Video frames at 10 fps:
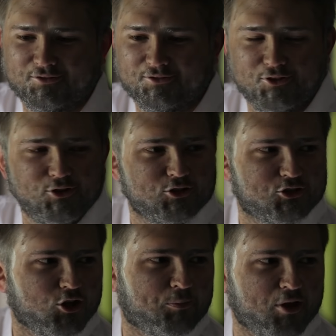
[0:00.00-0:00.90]
Oh, there's a
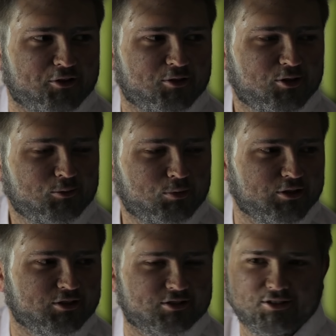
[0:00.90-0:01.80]
mosquito. Stop that.
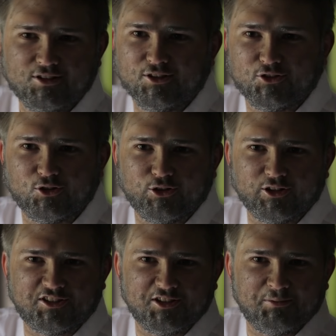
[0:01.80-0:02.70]
Please. You're
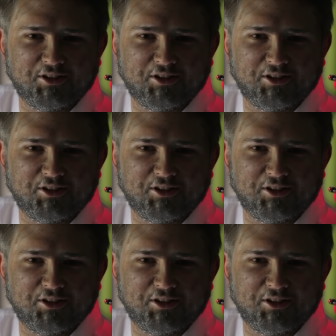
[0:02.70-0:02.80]
hurting